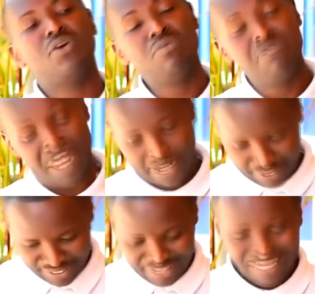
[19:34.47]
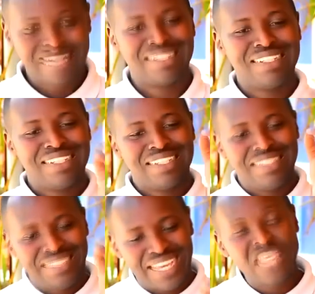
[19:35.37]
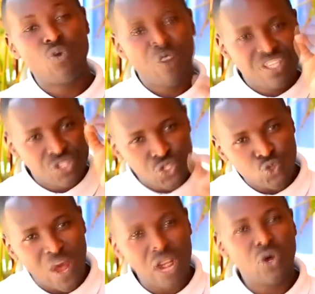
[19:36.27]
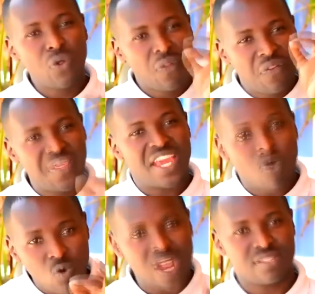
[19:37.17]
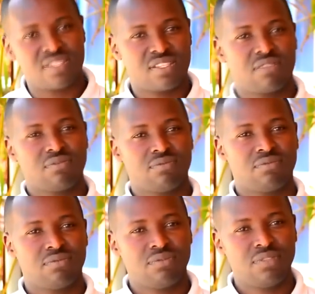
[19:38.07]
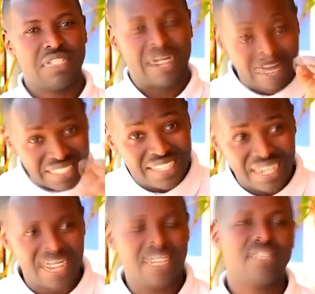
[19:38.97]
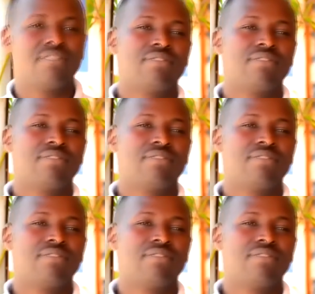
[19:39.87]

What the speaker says: umva they will swallow their words literally